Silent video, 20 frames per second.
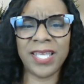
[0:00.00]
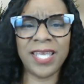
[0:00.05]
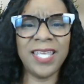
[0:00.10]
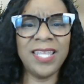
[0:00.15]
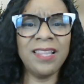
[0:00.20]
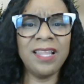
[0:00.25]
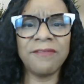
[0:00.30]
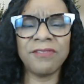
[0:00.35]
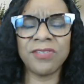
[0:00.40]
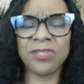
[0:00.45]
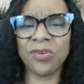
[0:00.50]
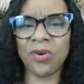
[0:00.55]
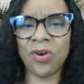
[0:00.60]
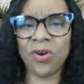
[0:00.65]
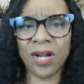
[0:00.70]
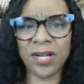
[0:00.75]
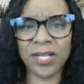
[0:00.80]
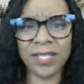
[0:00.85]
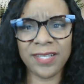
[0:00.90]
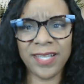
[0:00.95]
He loves to
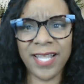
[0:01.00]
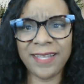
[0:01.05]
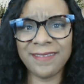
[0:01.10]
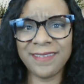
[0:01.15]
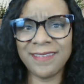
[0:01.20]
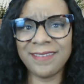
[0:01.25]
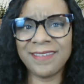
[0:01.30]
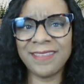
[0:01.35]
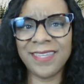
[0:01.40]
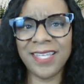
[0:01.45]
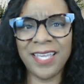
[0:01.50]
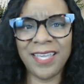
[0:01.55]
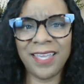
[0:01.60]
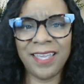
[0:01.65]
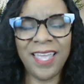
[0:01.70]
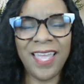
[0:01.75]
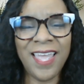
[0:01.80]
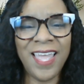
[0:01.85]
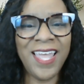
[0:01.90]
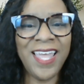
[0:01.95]
garden. That's his
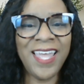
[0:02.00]
thing.